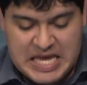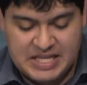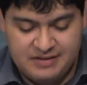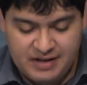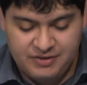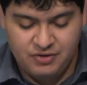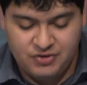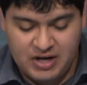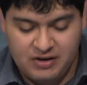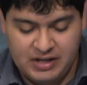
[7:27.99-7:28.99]
is
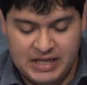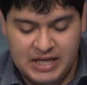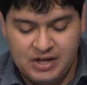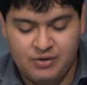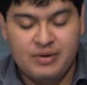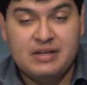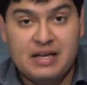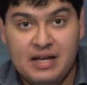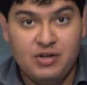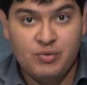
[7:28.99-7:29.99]
necessarily going to
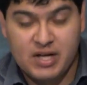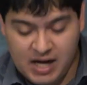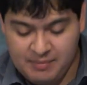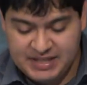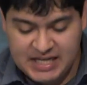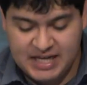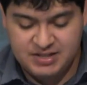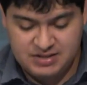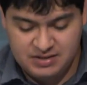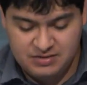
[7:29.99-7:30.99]
get you
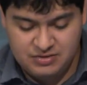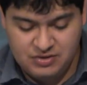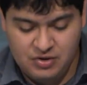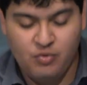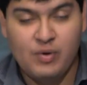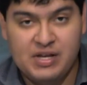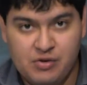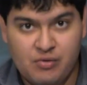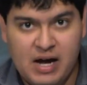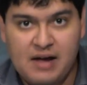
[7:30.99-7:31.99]
accommodations when
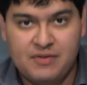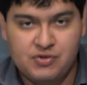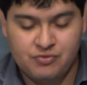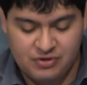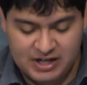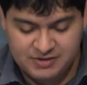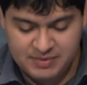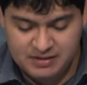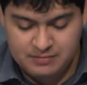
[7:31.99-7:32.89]
you arrive as a freshman.